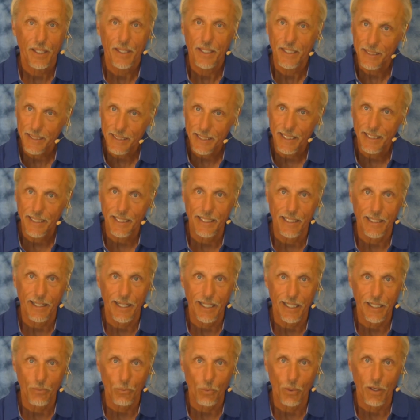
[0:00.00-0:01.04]
The second
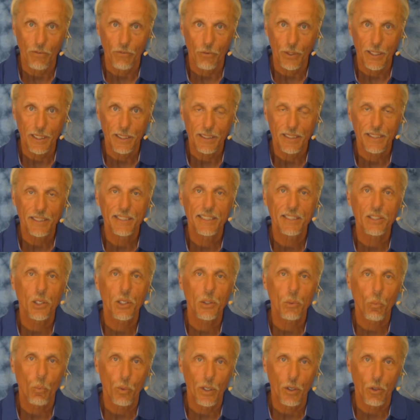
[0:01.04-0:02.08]
guided reverie is
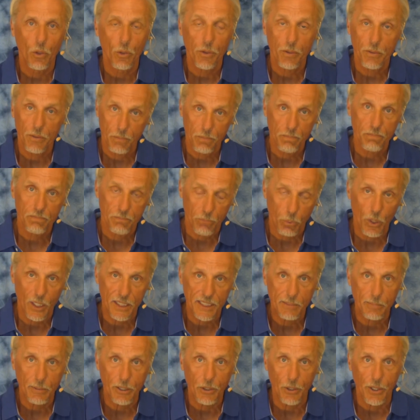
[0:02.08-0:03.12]
on wealth or
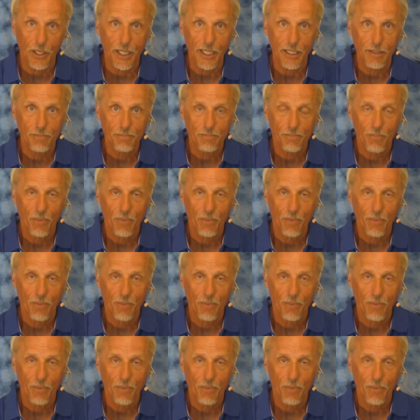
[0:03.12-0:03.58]
prosperity.